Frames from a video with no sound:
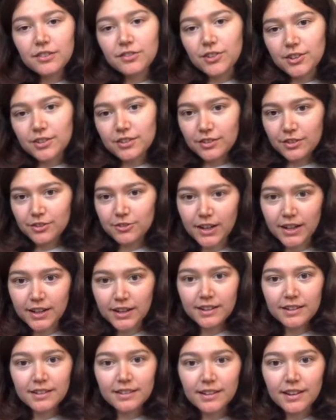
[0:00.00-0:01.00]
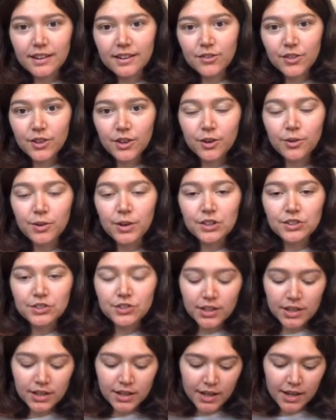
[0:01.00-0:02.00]
versus the right-hand side of the
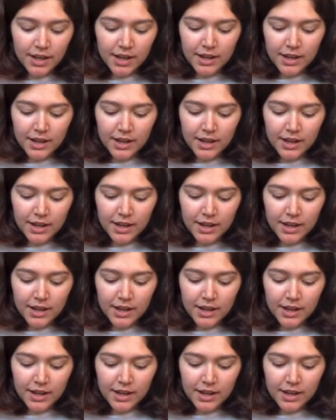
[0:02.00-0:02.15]
equation.